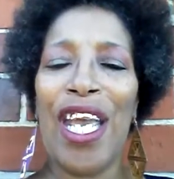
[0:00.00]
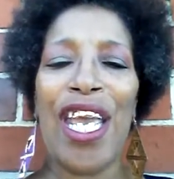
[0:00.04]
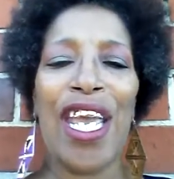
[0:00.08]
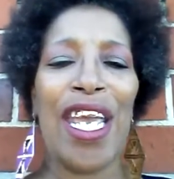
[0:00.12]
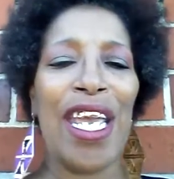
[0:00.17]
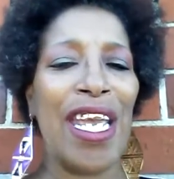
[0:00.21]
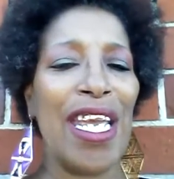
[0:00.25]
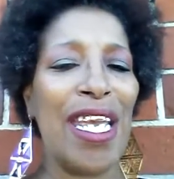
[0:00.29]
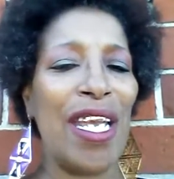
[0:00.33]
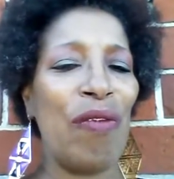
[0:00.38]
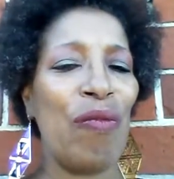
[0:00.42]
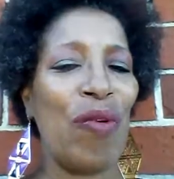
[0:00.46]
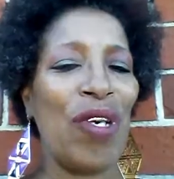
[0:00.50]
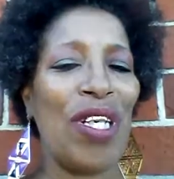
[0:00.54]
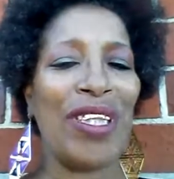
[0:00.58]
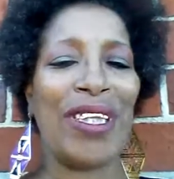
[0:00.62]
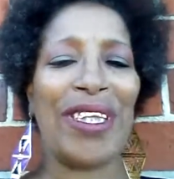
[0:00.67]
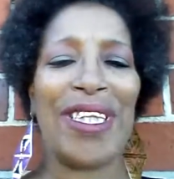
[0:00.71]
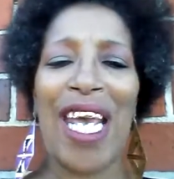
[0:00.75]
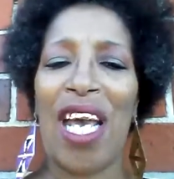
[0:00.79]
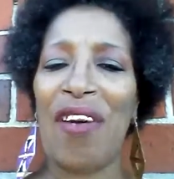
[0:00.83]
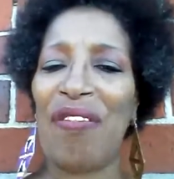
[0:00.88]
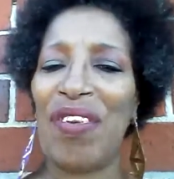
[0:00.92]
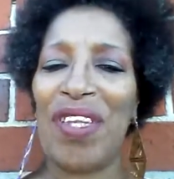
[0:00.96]
He
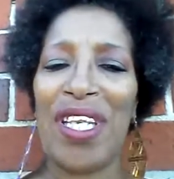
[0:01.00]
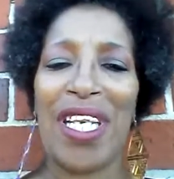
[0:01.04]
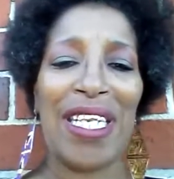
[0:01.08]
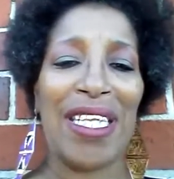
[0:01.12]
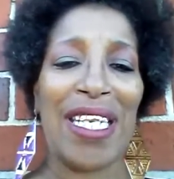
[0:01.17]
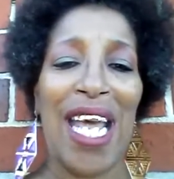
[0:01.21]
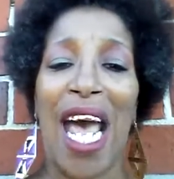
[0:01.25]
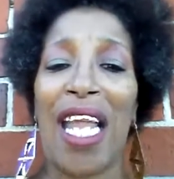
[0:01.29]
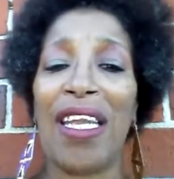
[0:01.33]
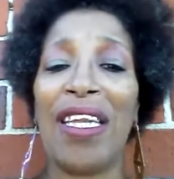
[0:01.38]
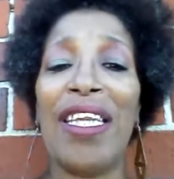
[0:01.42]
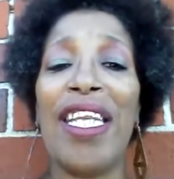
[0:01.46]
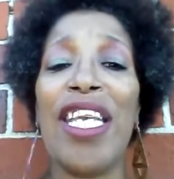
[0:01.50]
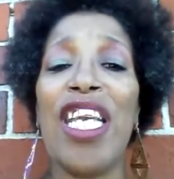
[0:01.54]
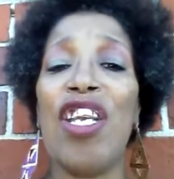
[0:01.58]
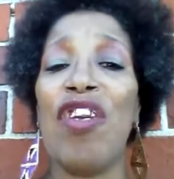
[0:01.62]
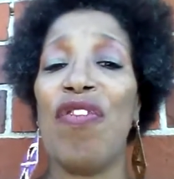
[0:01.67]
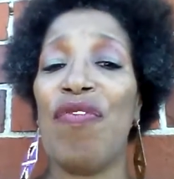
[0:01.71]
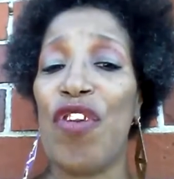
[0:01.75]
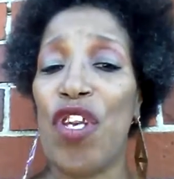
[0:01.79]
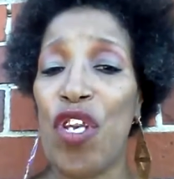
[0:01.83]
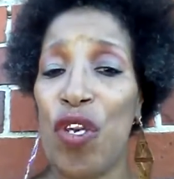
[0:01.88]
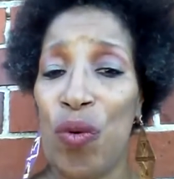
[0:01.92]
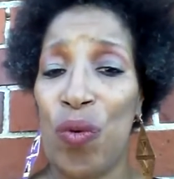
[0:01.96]
will definitely not
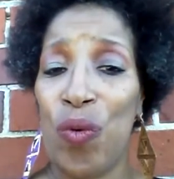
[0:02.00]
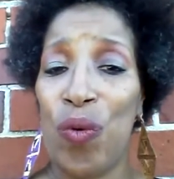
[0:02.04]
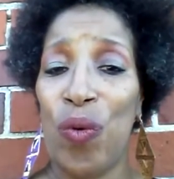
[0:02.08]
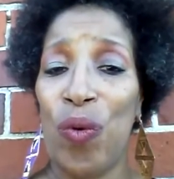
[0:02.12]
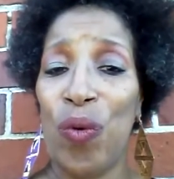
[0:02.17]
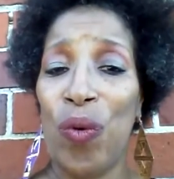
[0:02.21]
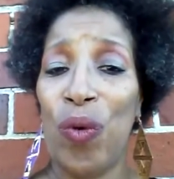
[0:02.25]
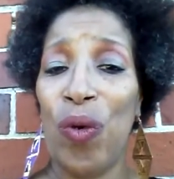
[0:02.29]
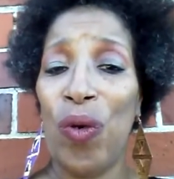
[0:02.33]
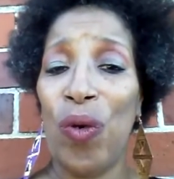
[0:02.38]
leave you